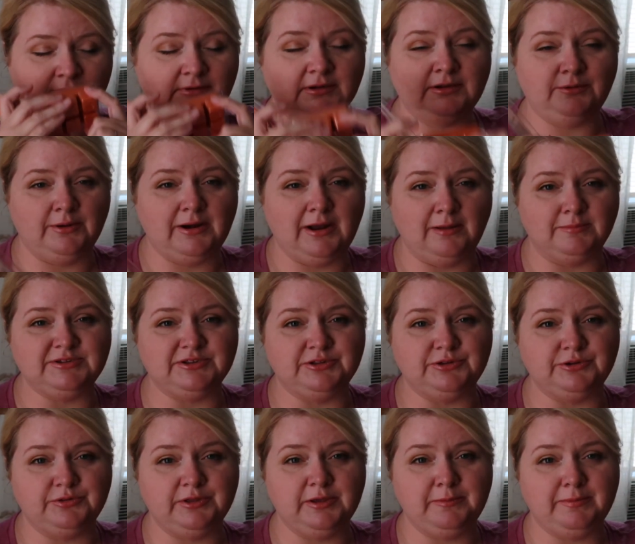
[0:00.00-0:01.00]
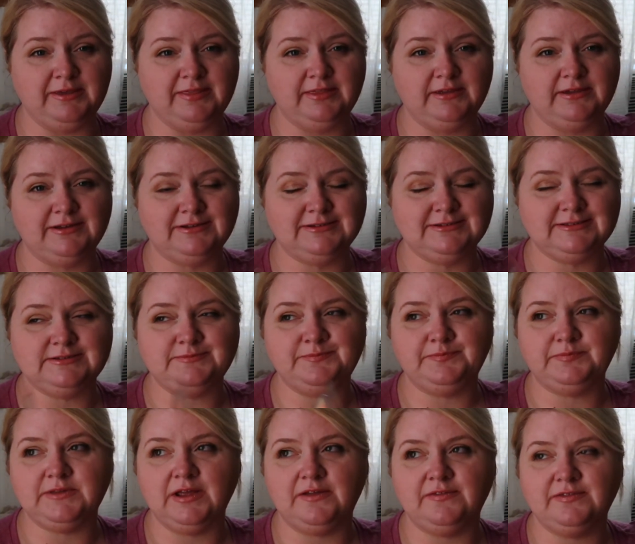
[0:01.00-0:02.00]
it would absolutely be this.
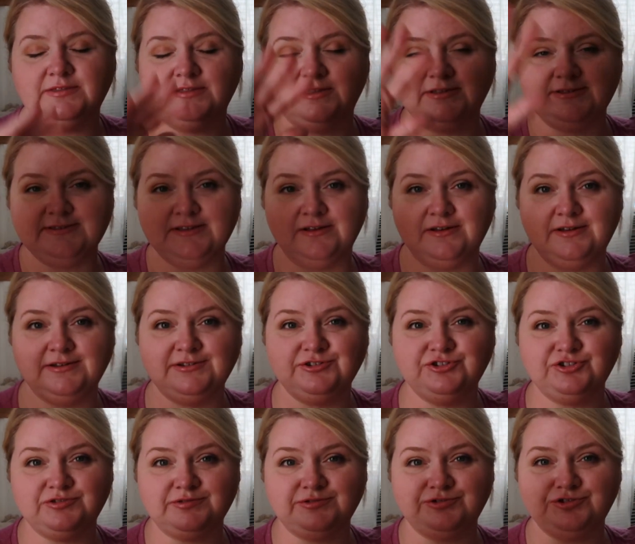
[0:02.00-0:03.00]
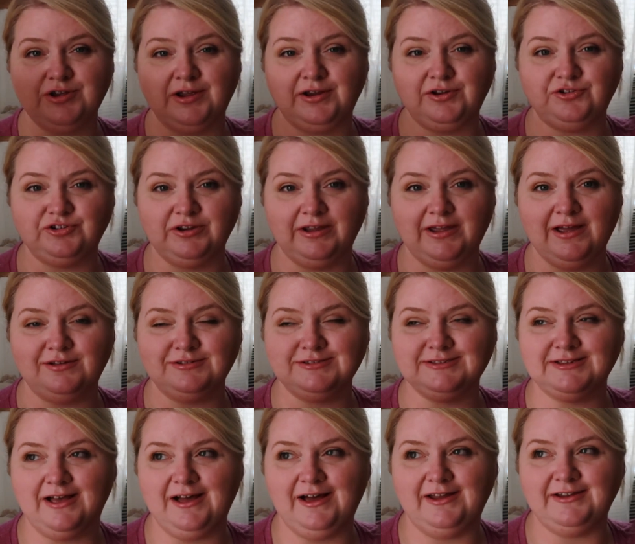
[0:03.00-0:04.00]
The sun is changing
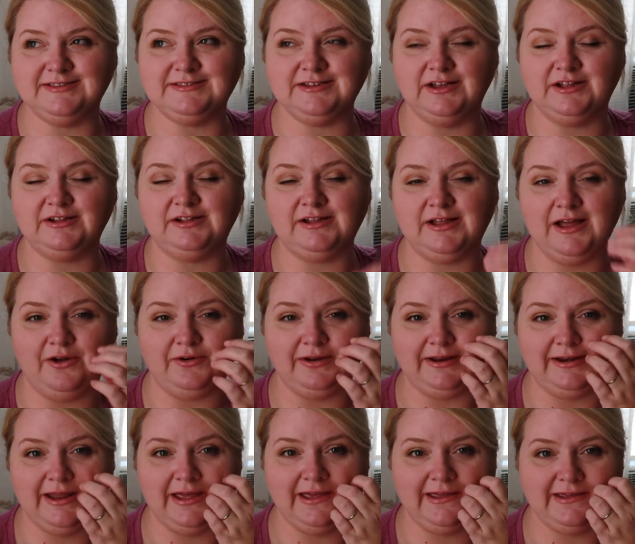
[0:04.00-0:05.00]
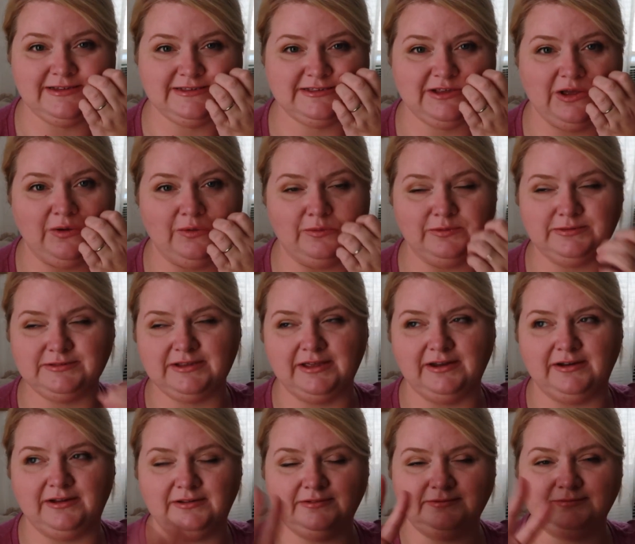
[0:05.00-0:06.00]
outside. It's a cloudy day, so it's
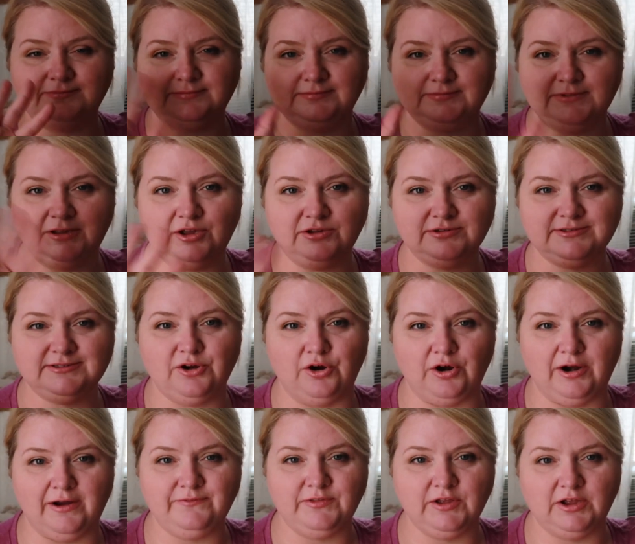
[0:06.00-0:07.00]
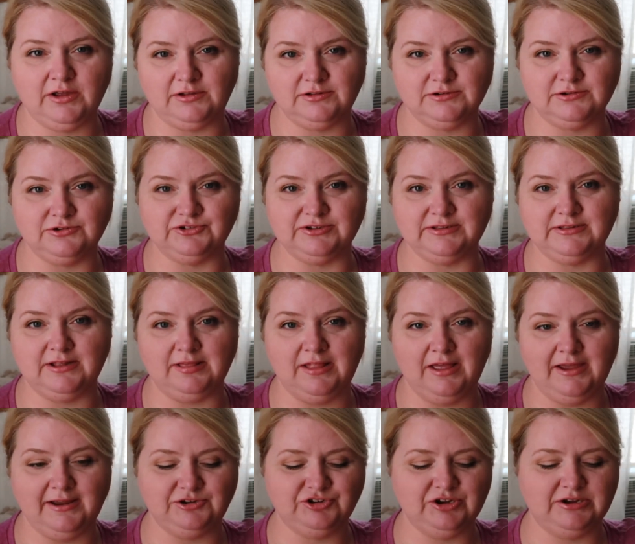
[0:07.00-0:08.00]
gonna sorry if the colors and the
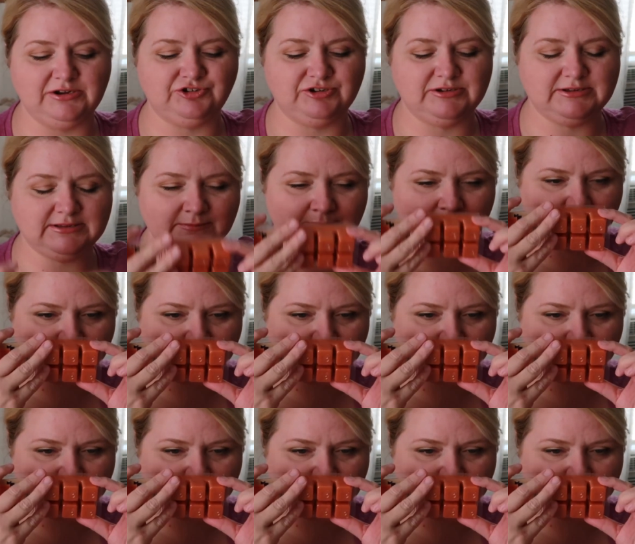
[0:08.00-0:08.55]
light changes